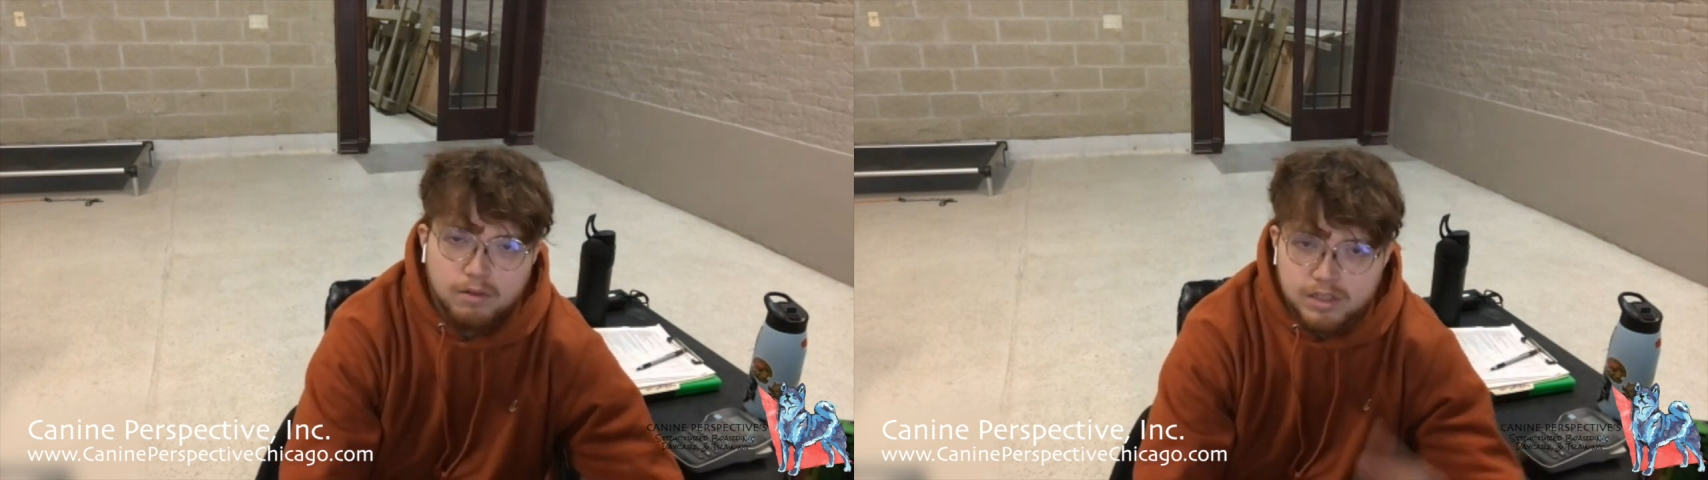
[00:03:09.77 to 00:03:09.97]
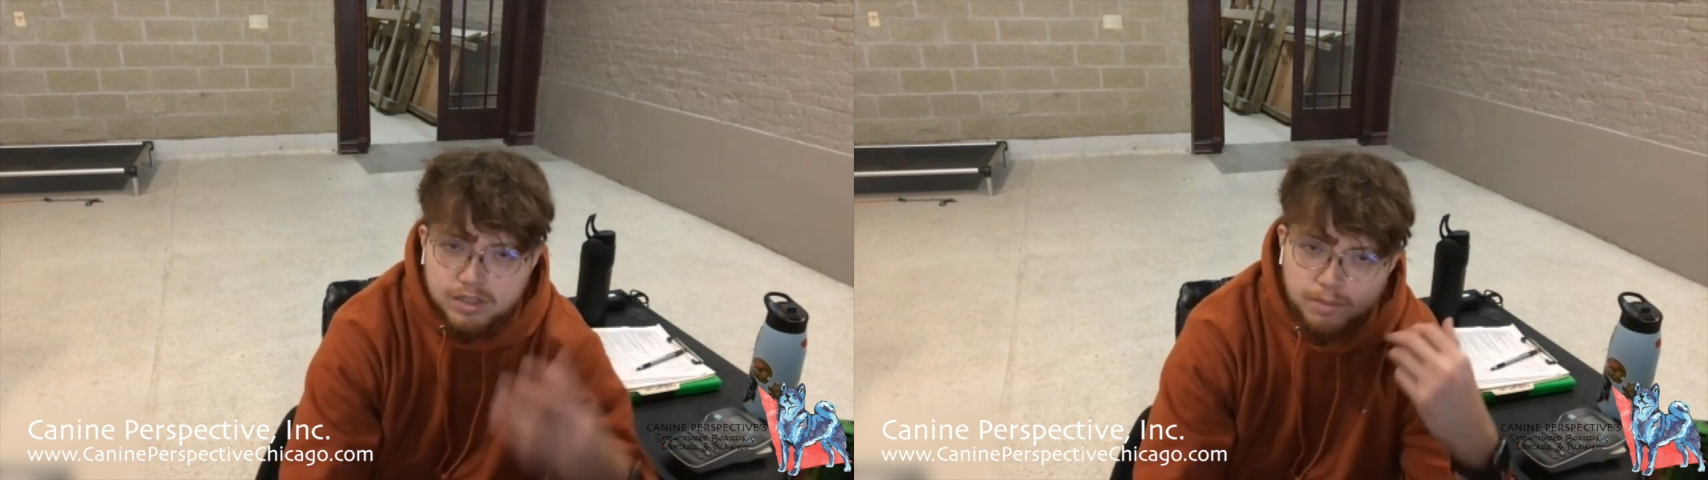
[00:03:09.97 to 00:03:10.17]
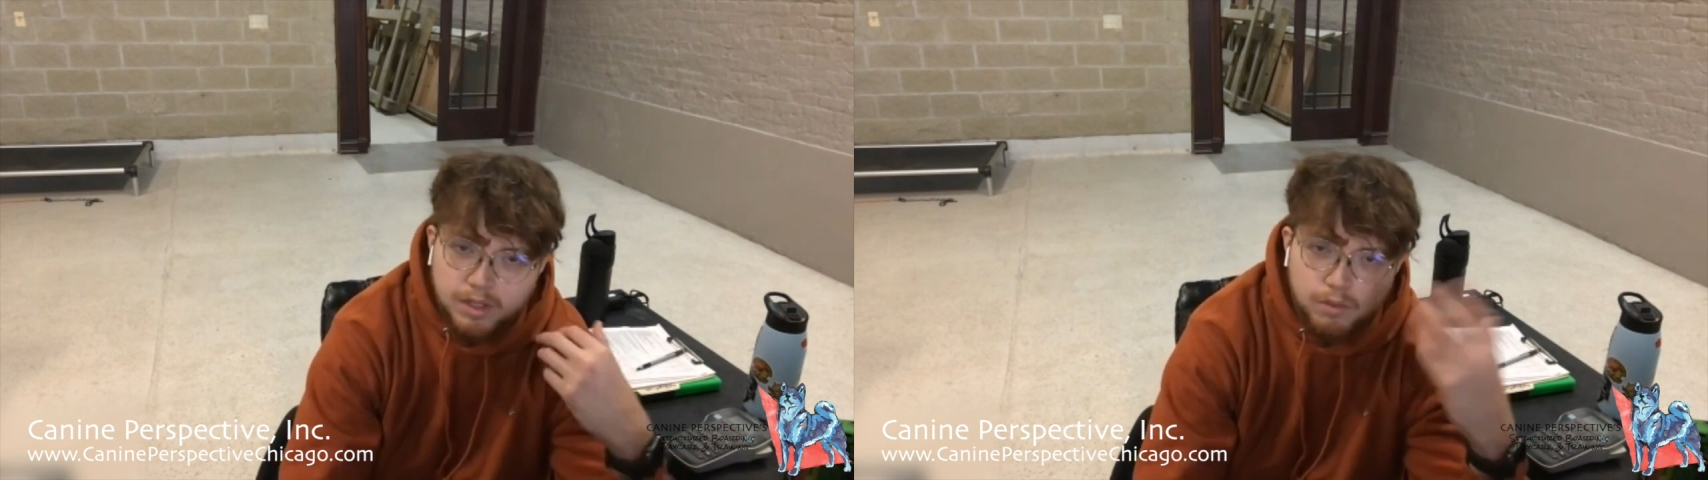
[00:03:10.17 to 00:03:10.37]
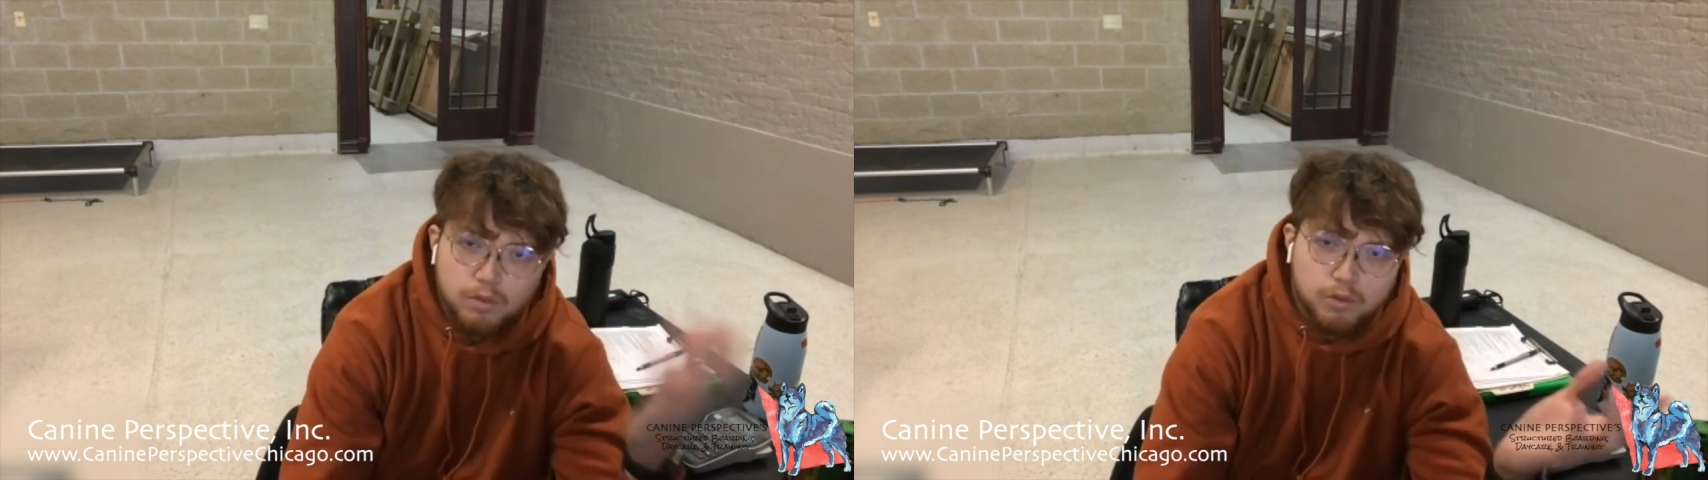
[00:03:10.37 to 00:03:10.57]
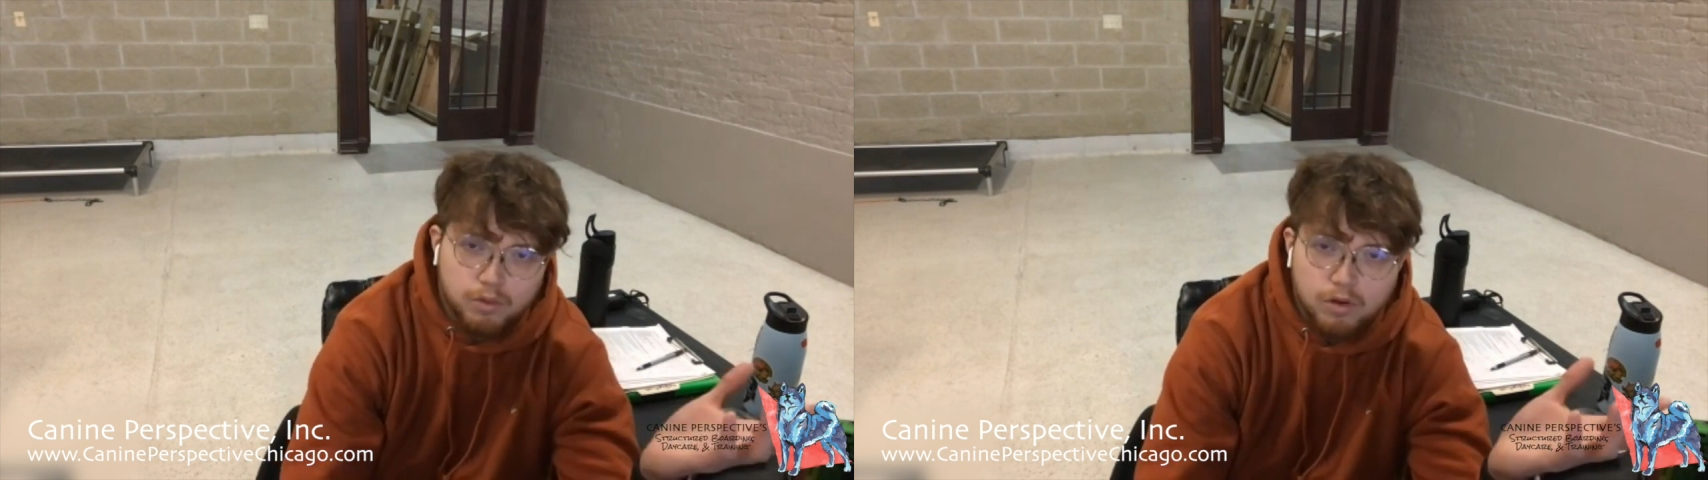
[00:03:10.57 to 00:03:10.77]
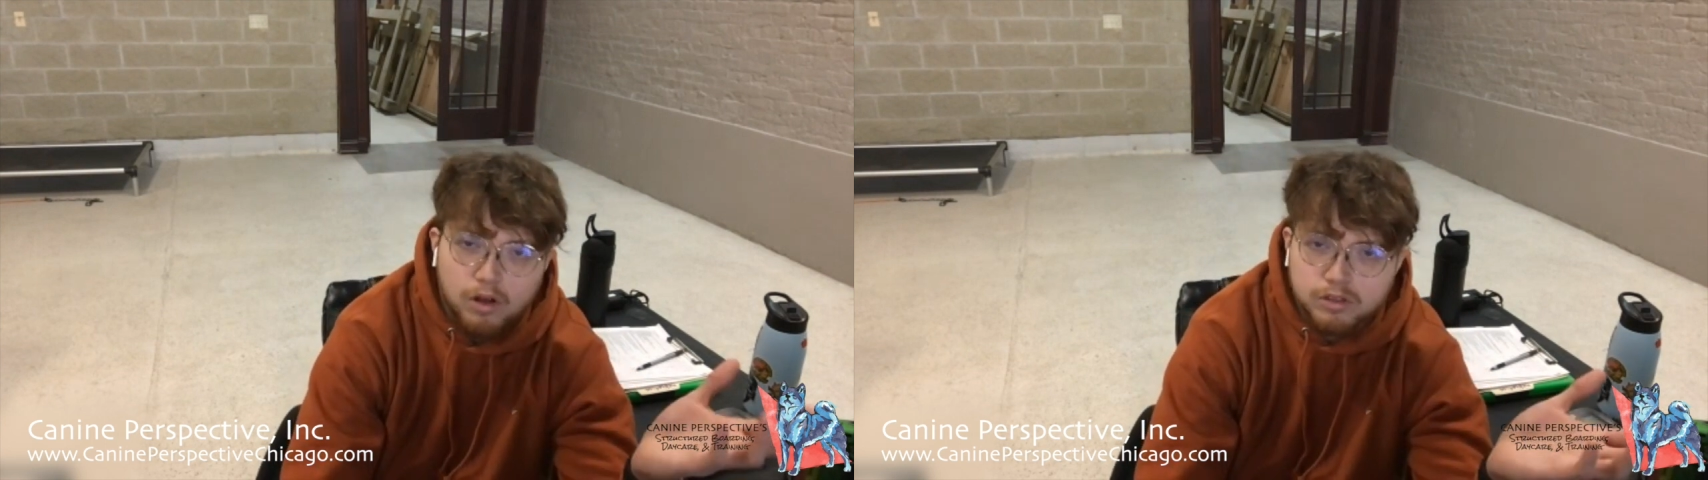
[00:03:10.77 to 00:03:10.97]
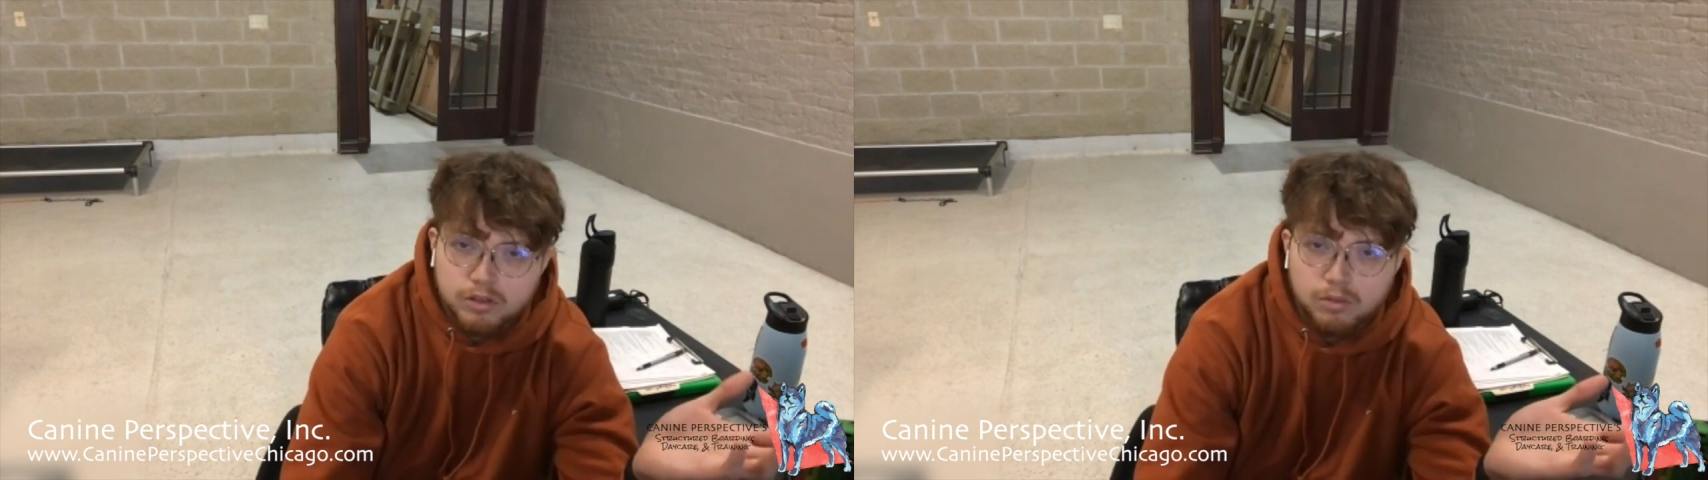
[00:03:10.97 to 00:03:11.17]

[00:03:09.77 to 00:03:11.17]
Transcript: which is something we would also